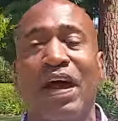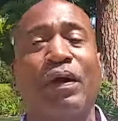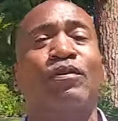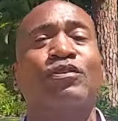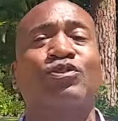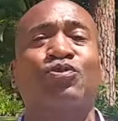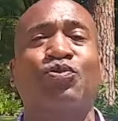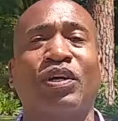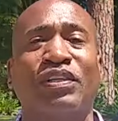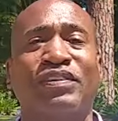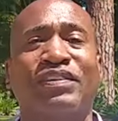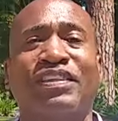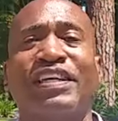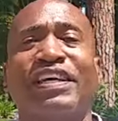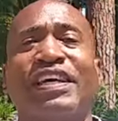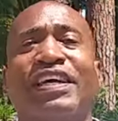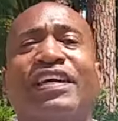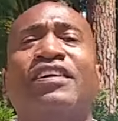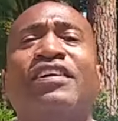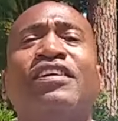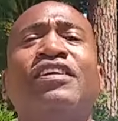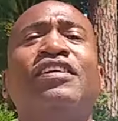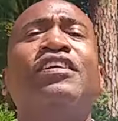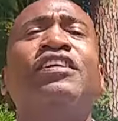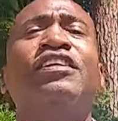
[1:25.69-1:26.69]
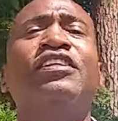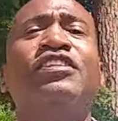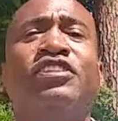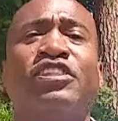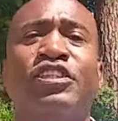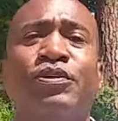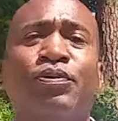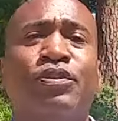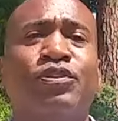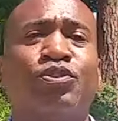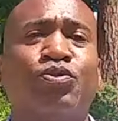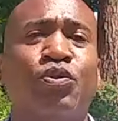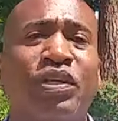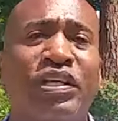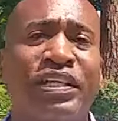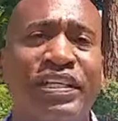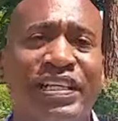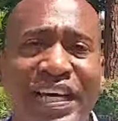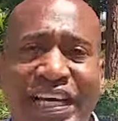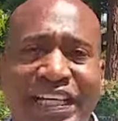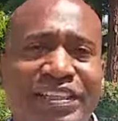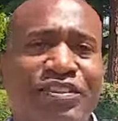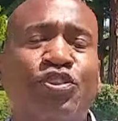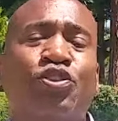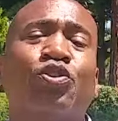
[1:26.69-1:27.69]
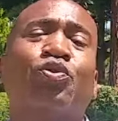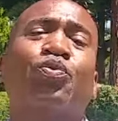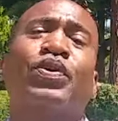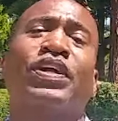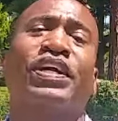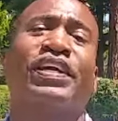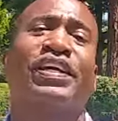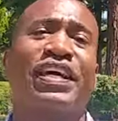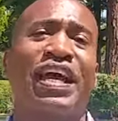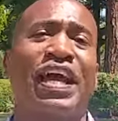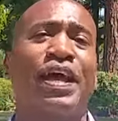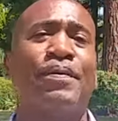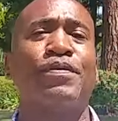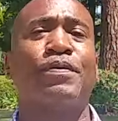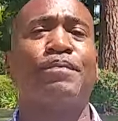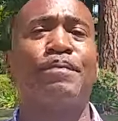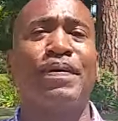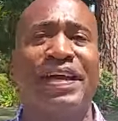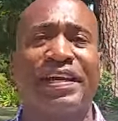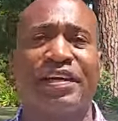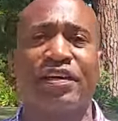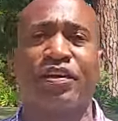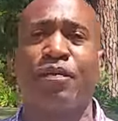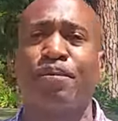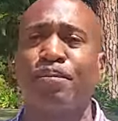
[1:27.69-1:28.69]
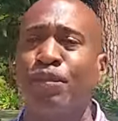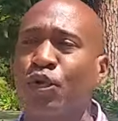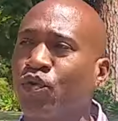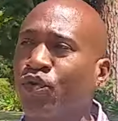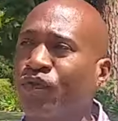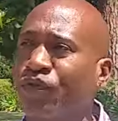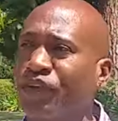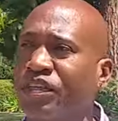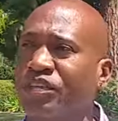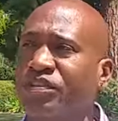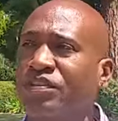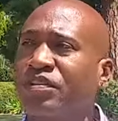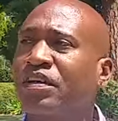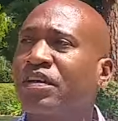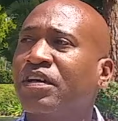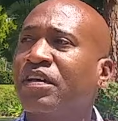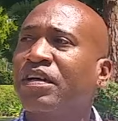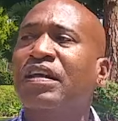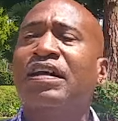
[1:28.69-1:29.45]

That was one thing she was really into when it came to making the movies